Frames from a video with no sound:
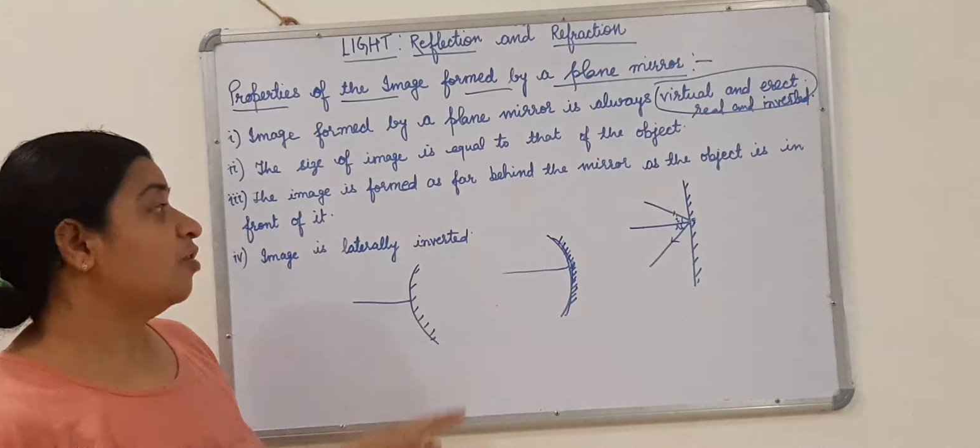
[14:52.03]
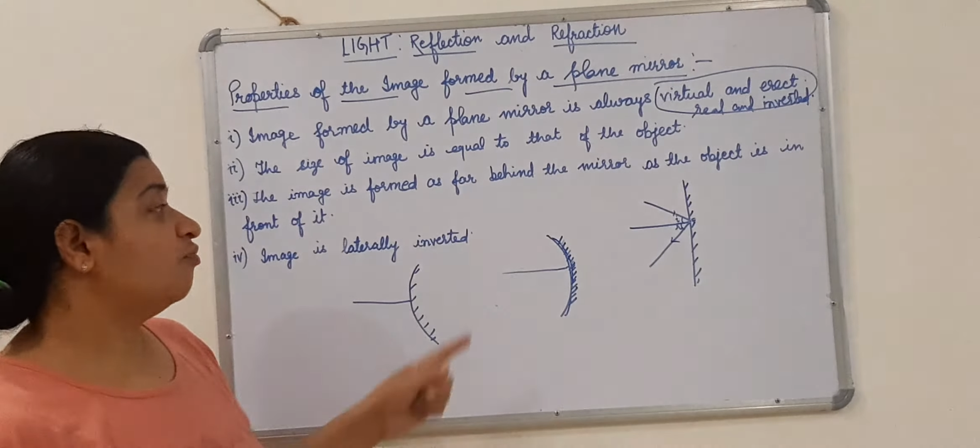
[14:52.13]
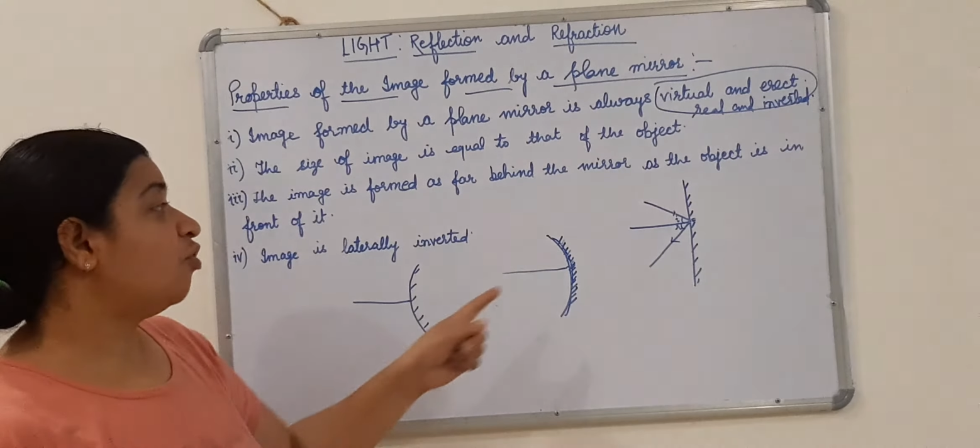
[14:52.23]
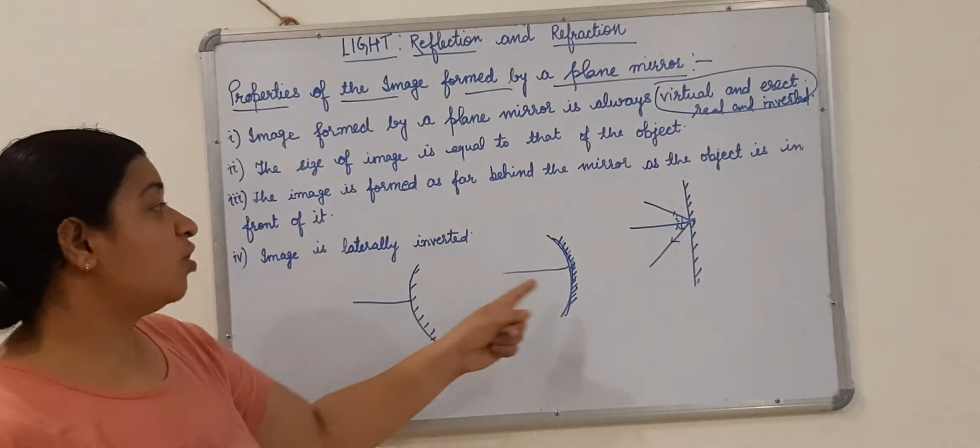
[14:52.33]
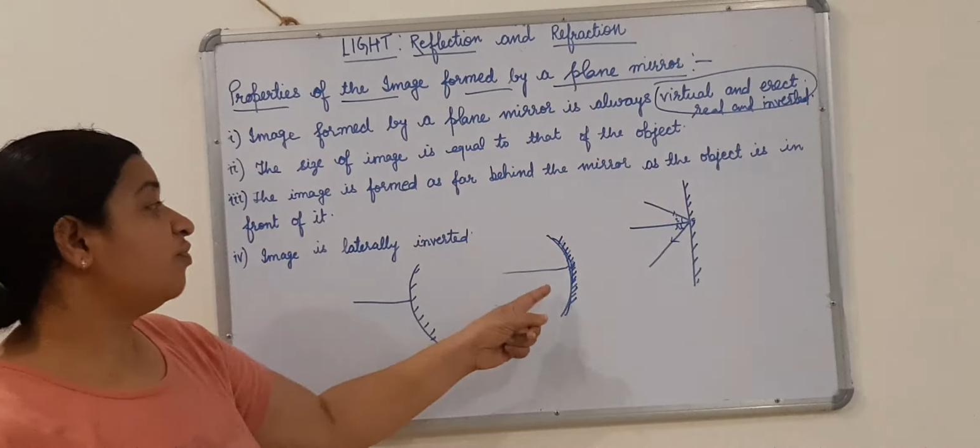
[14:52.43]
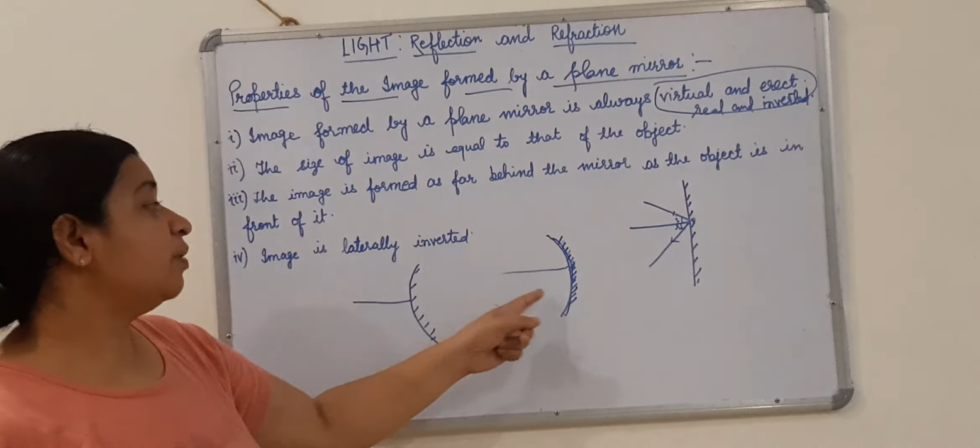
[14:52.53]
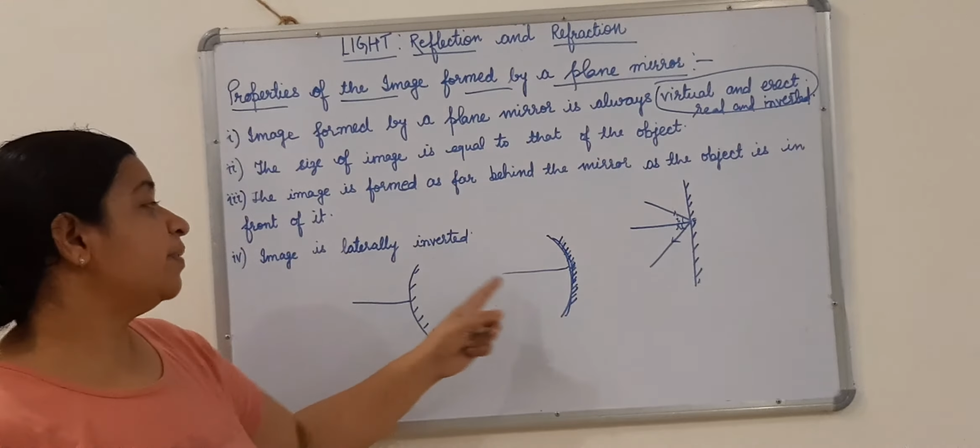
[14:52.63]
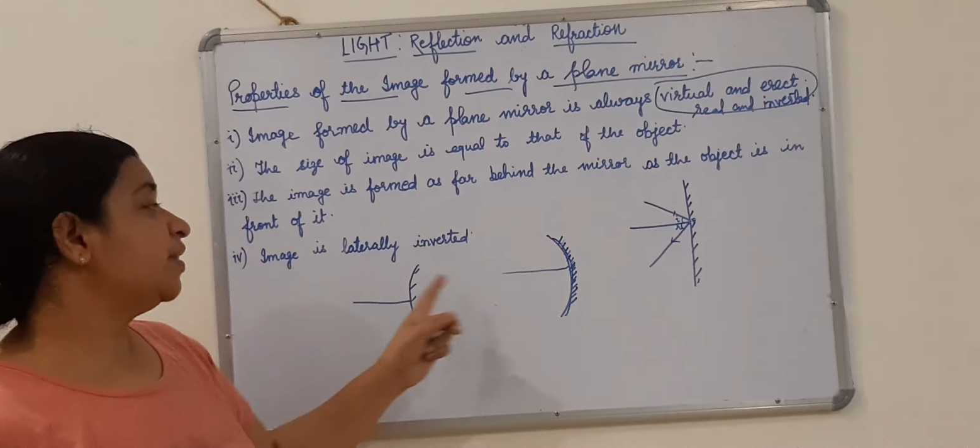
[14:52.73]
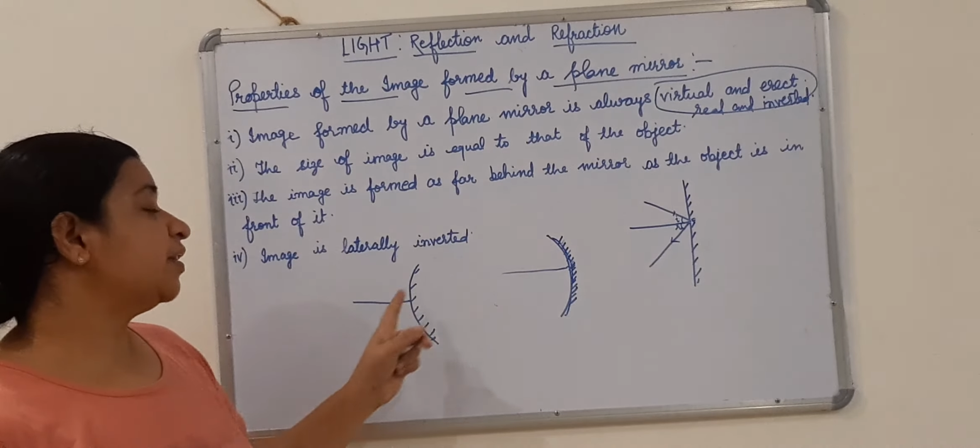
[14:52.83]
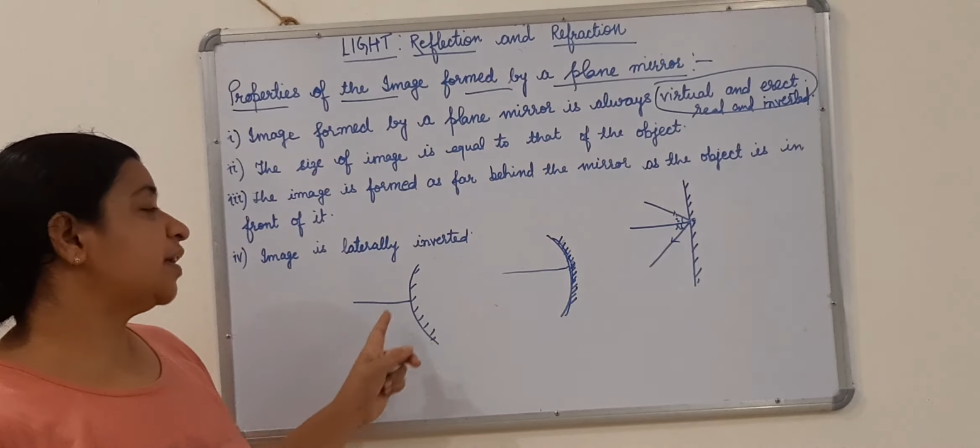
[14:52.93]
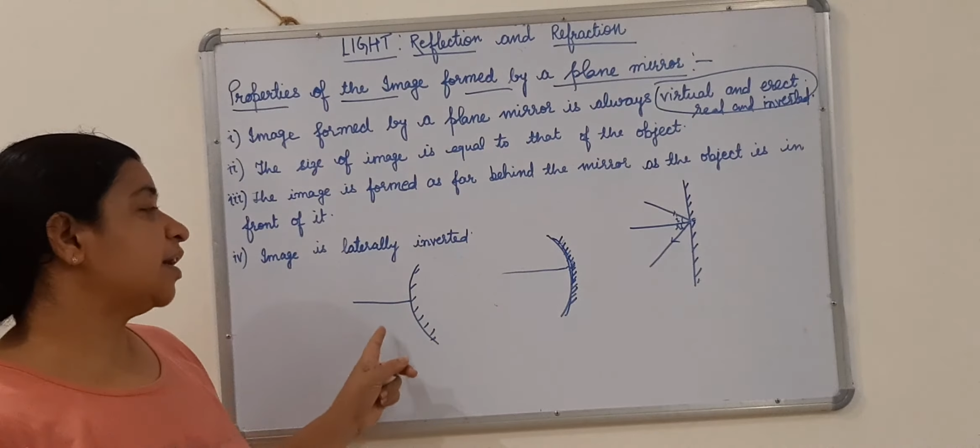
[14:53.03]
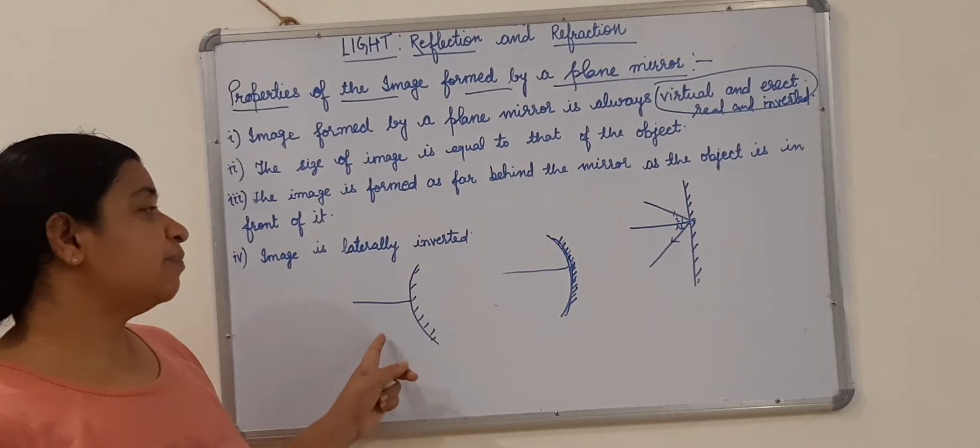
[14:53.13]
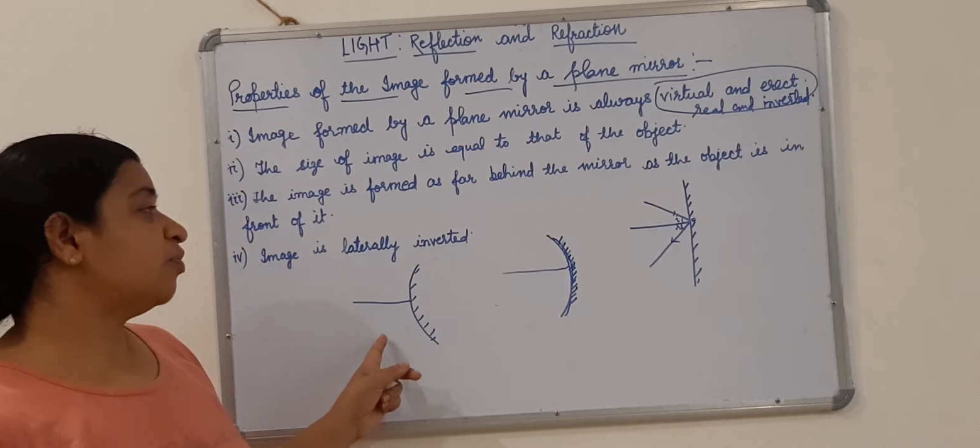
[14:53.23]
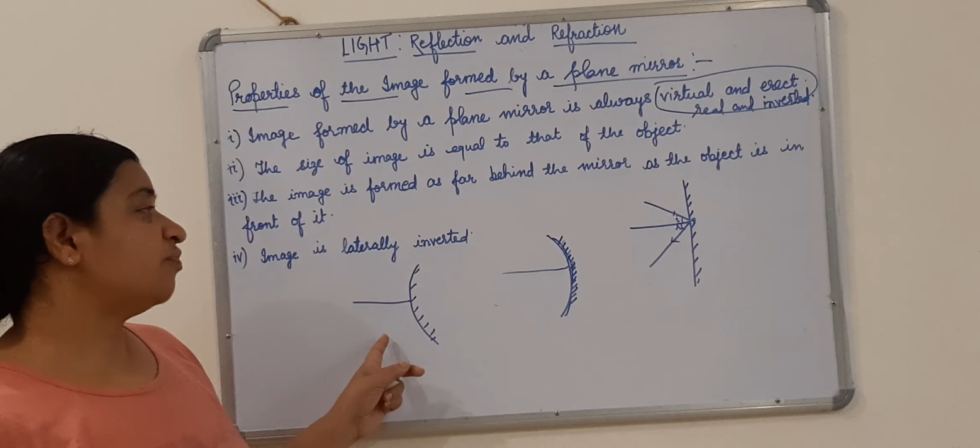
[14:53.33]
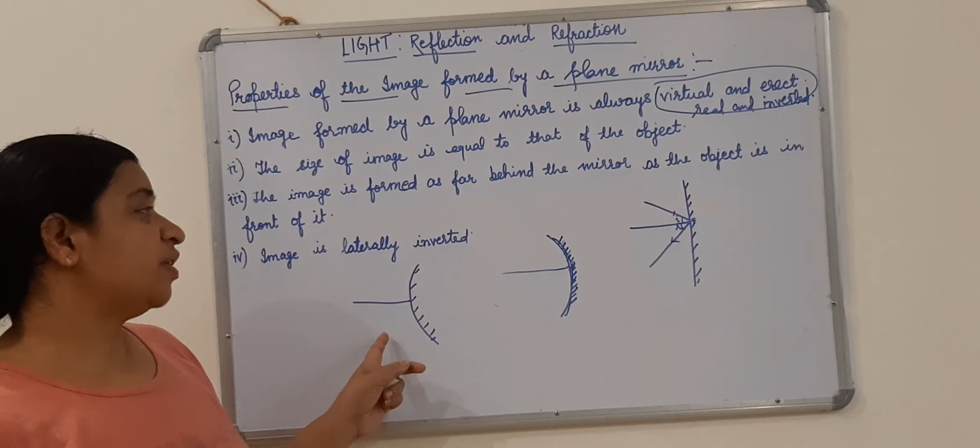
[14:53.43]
What will be the type of